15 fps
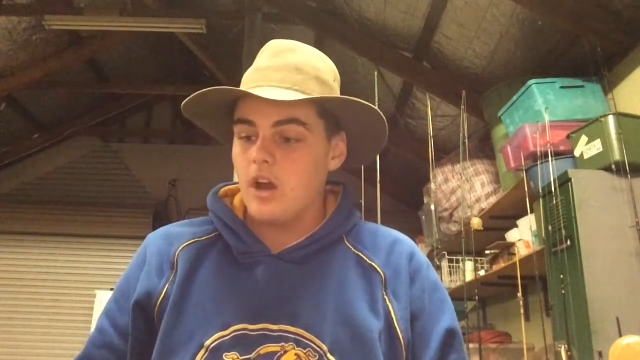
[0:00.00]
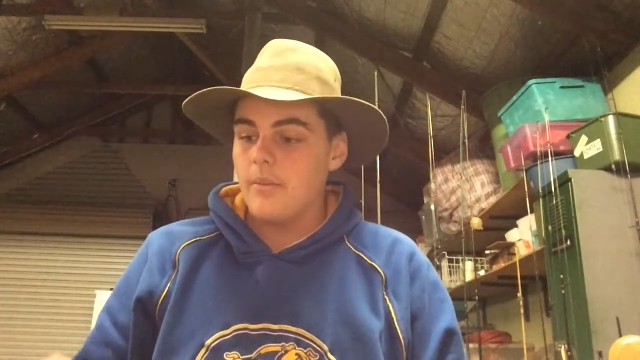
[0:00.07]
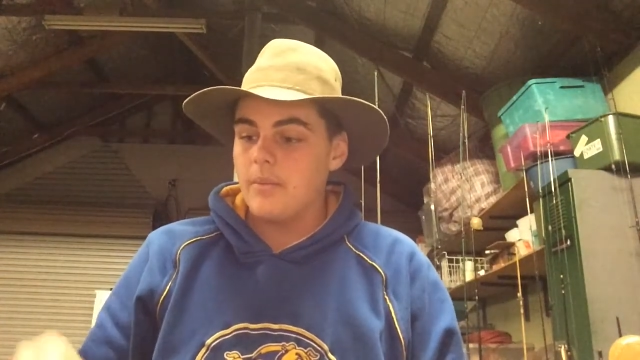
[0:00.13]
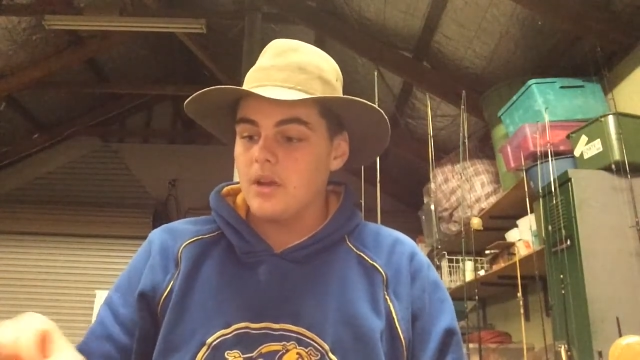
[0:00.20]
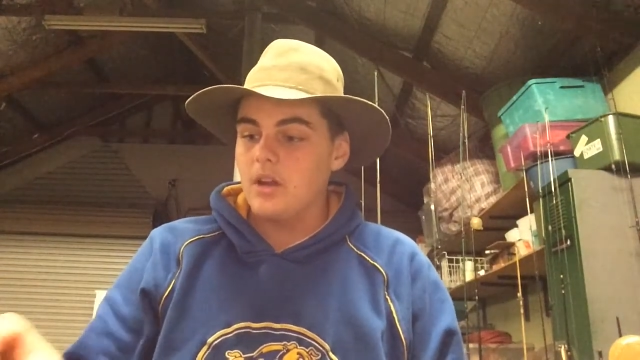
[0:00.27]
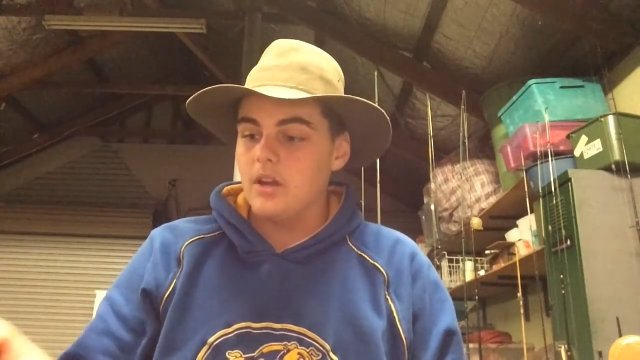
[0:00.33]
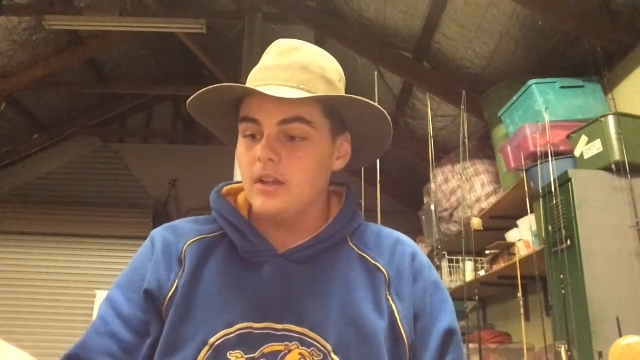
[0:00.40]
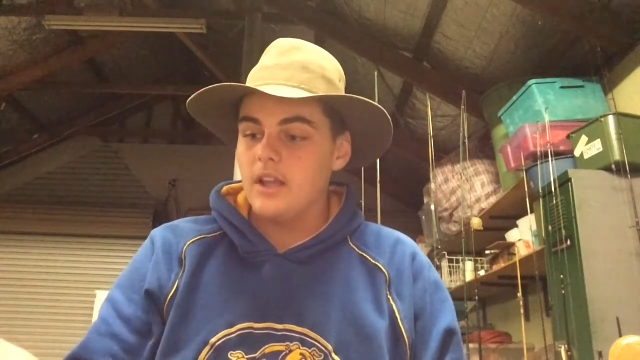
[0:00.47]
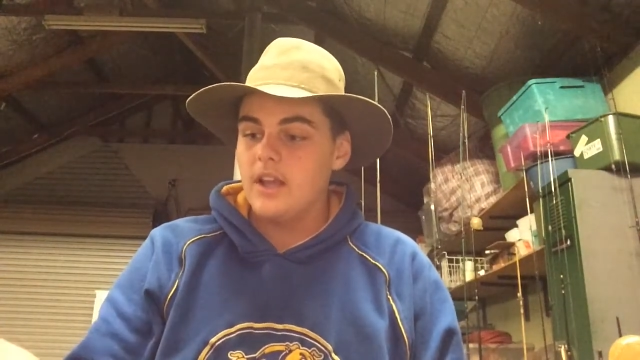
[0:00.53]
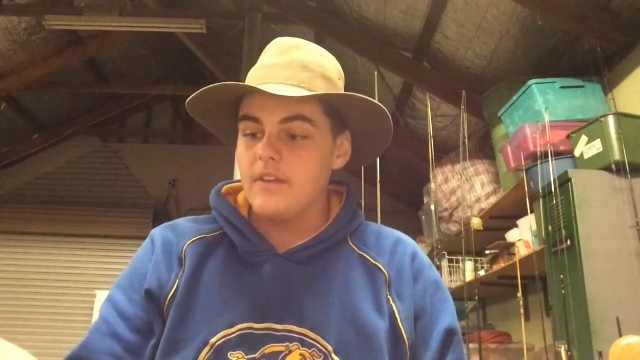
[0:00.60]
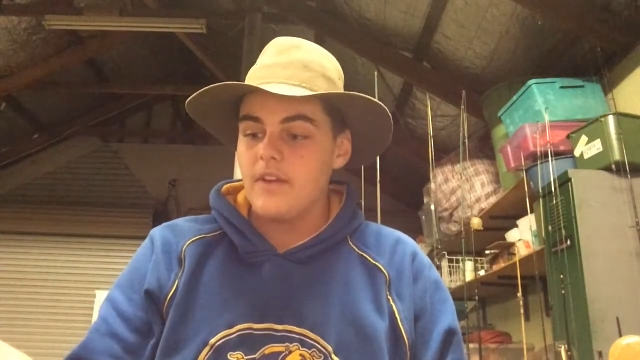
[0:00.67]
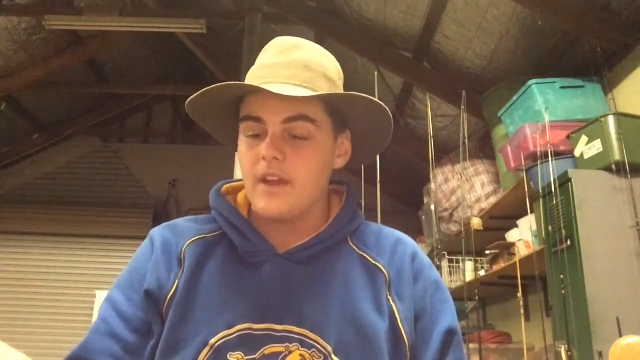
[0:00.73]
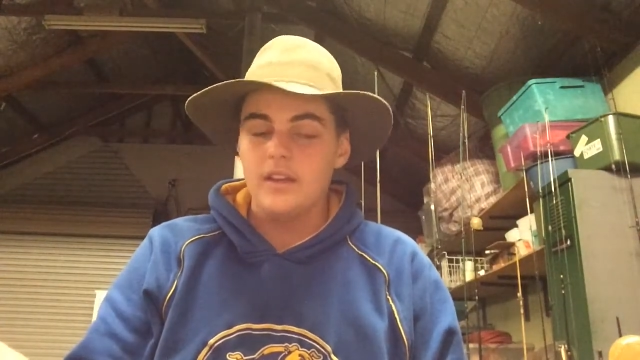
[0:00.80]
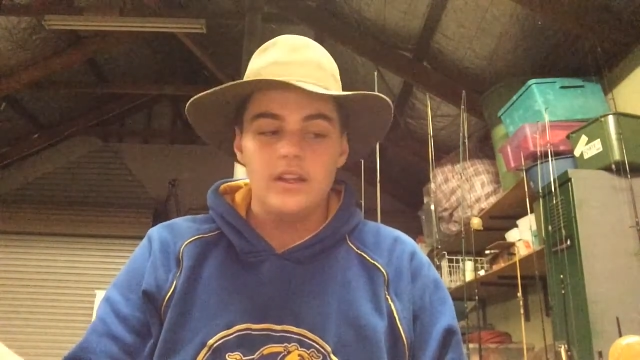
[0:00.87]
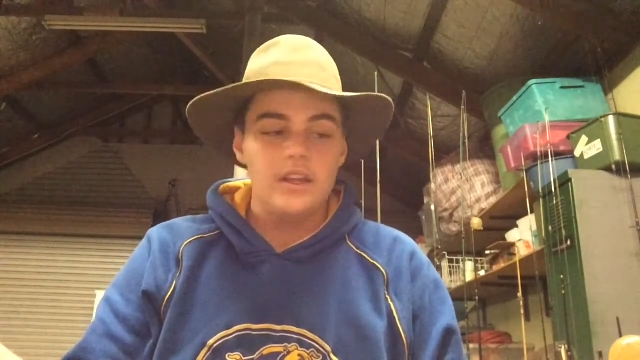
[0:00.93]
I'm going to leave
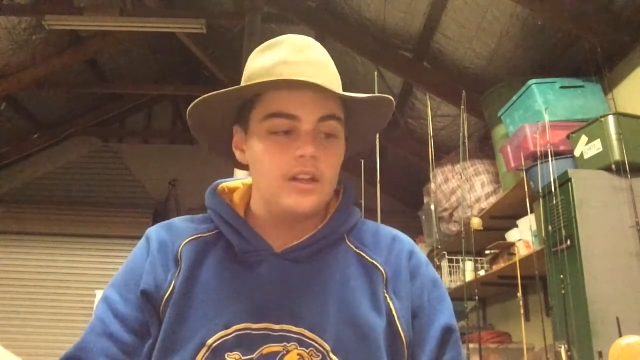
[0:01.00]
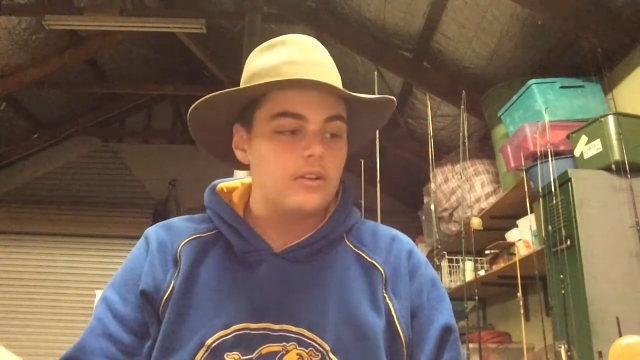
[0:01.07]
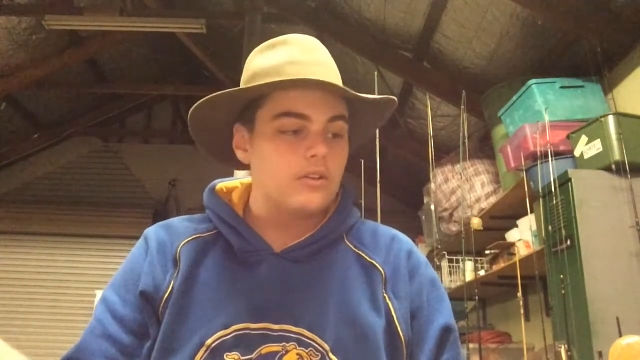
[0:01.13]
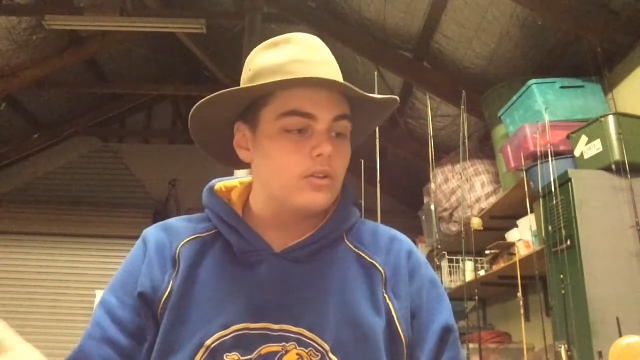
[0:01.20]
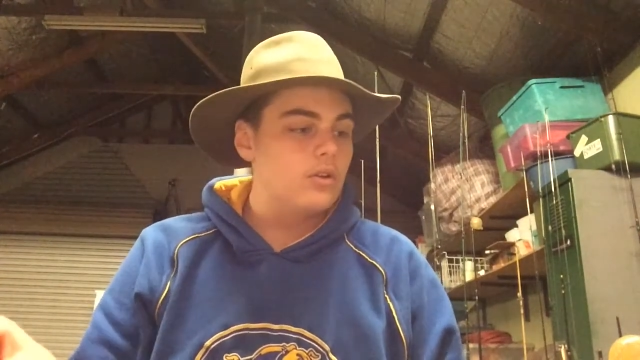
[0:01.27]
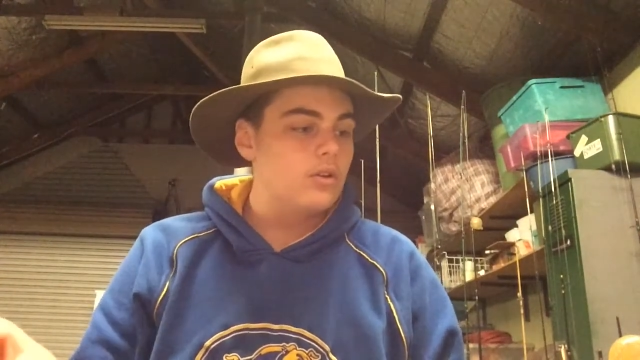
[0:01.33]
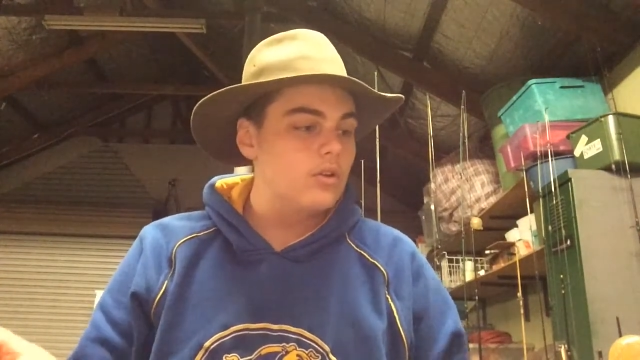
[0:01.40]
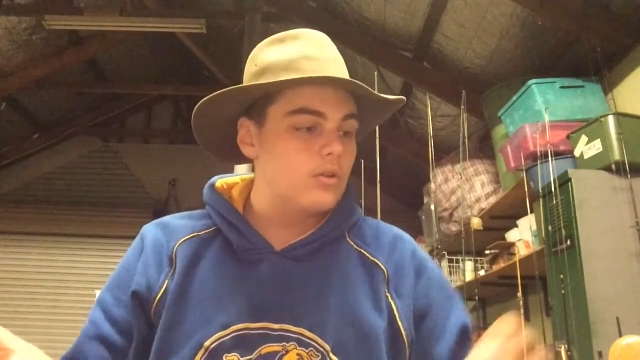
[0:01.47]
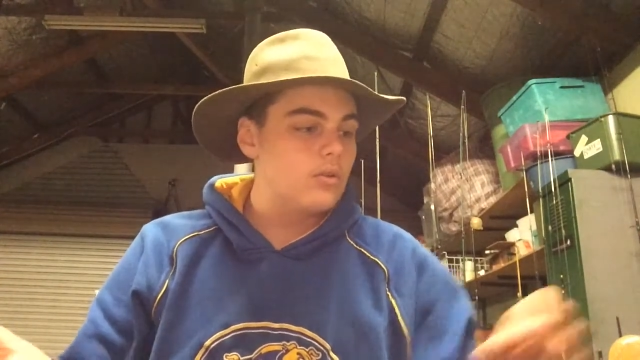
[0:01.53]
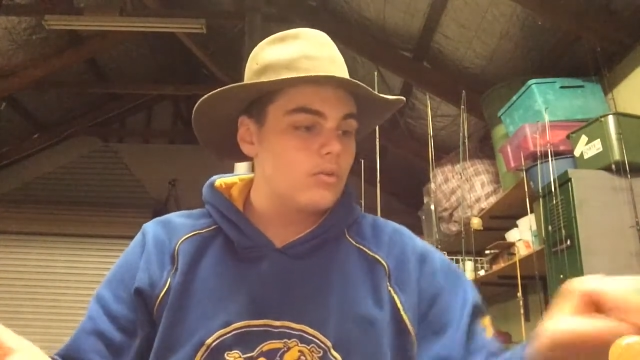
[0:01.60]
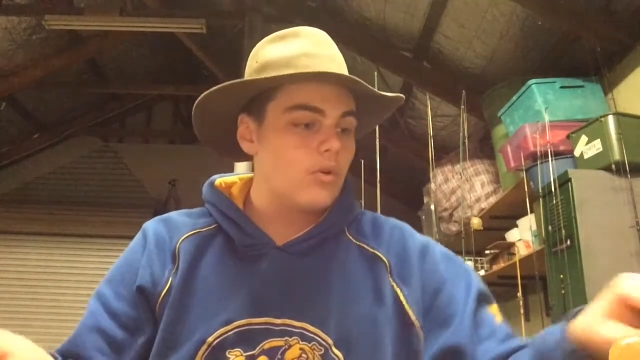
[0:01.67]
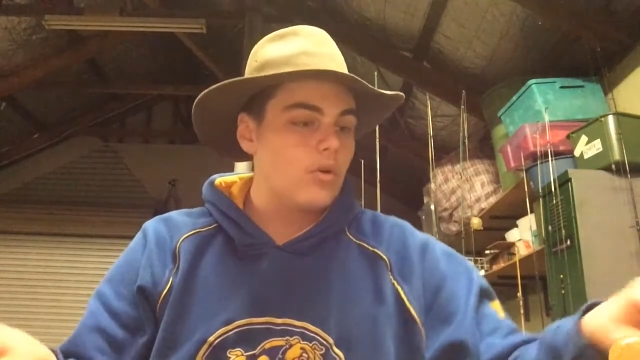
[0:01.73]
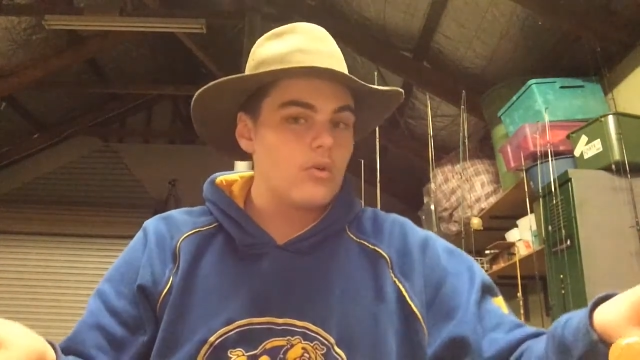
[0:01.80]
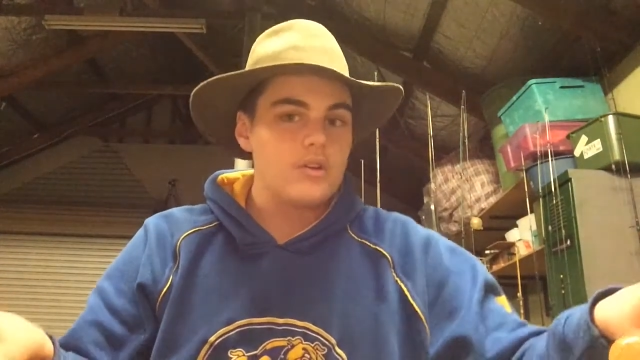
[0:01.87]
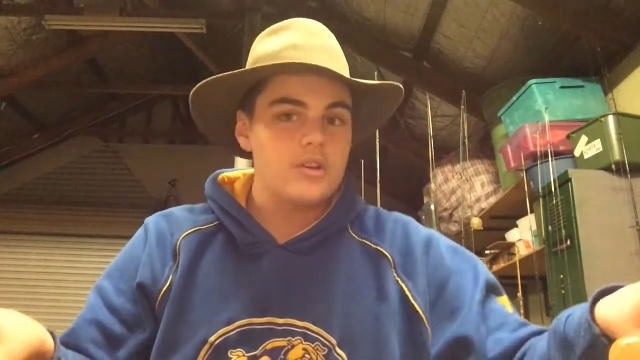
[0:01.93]
a link to
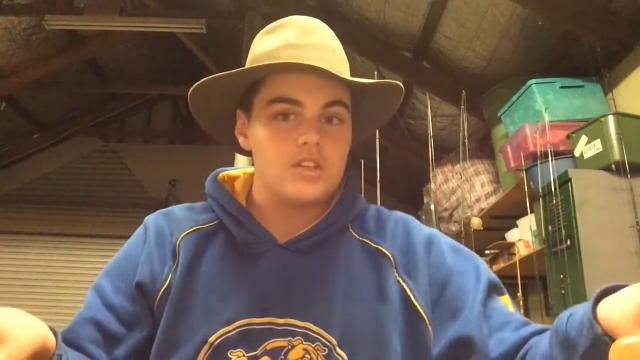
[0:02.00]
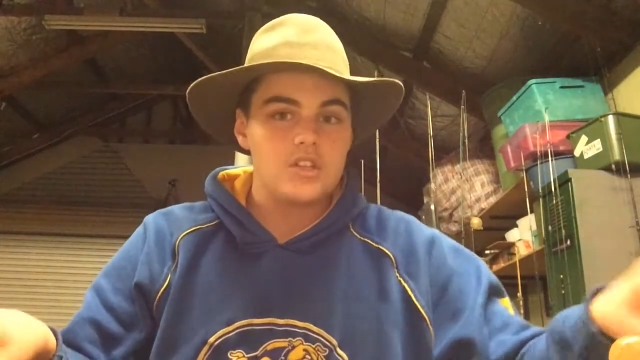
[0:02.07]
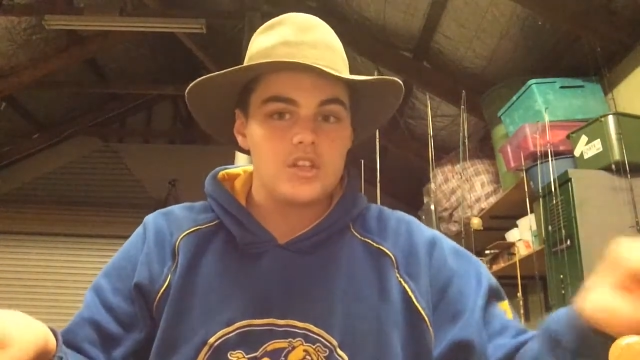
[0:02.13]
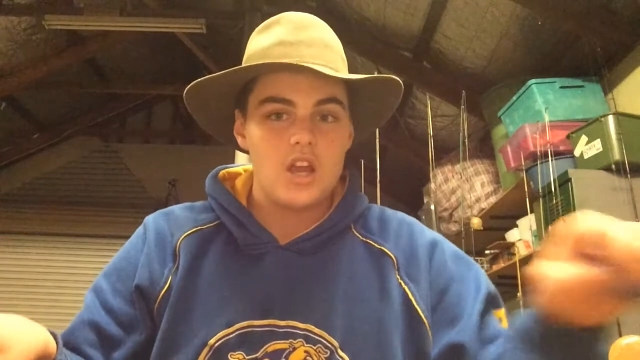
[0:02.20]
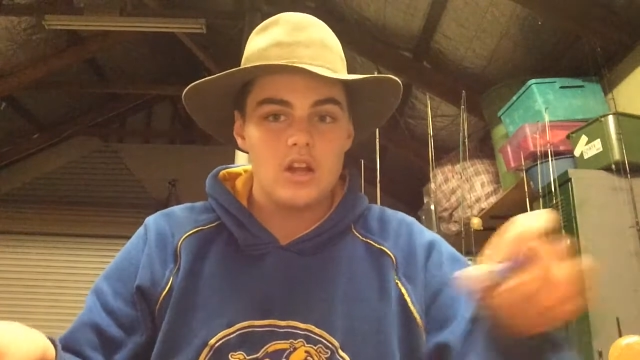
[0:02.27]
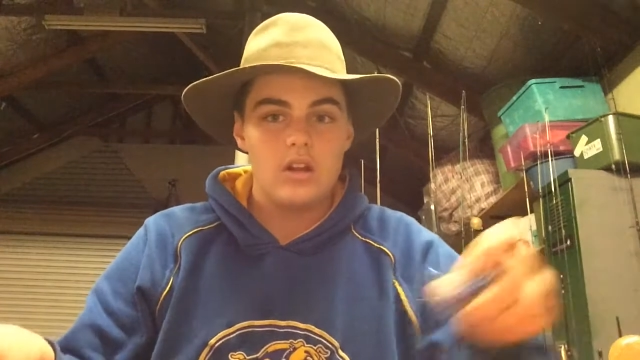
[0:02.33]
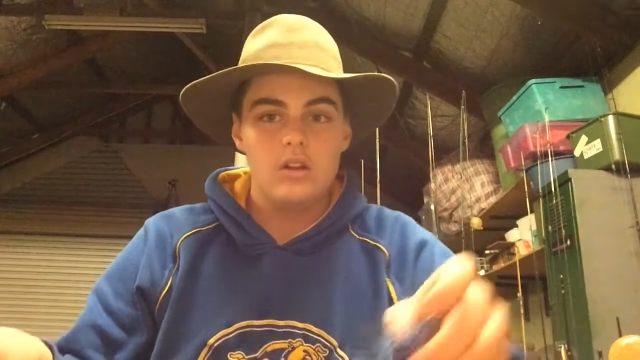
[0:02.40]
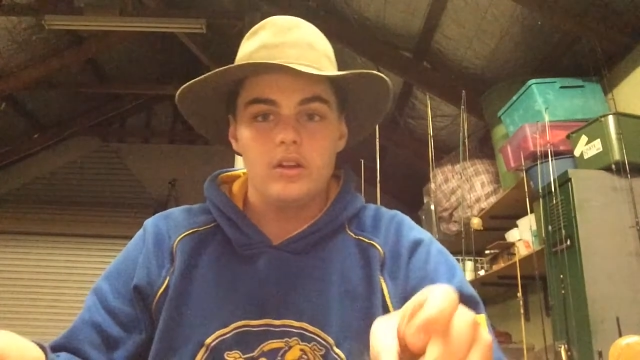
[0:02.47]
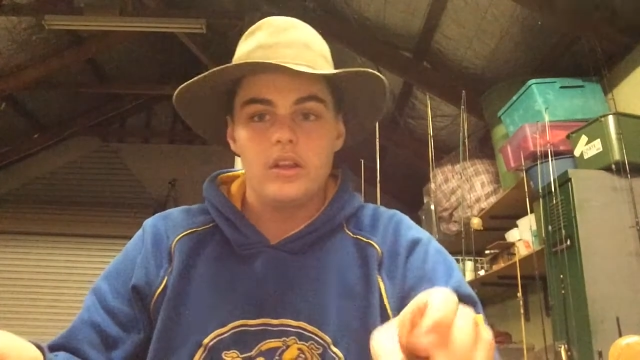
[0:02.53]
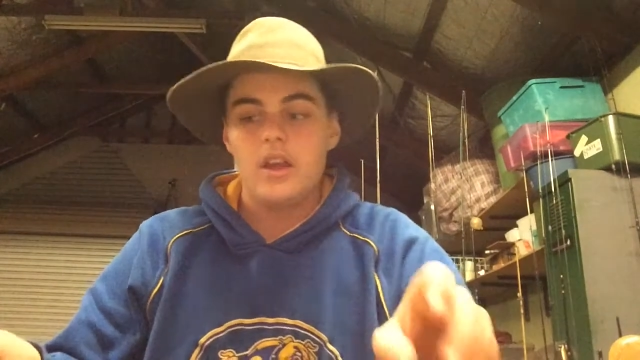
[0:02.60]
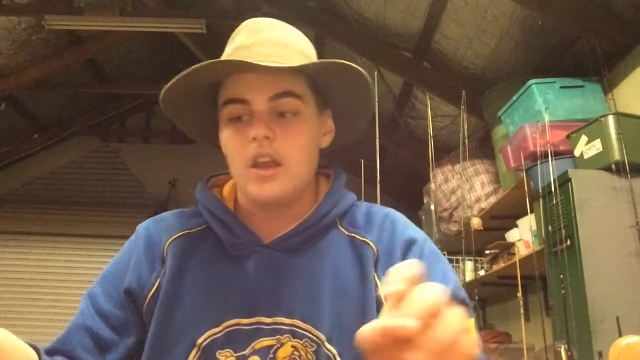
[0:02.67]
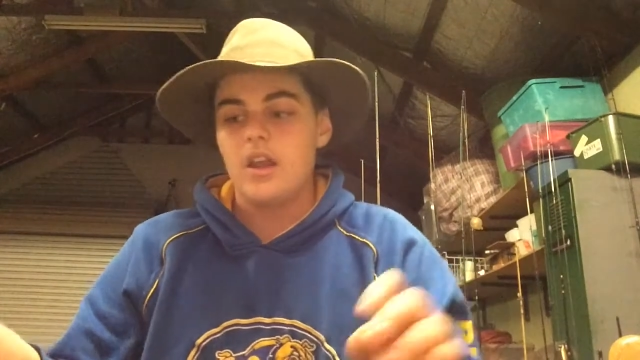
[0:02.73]
Rory's channel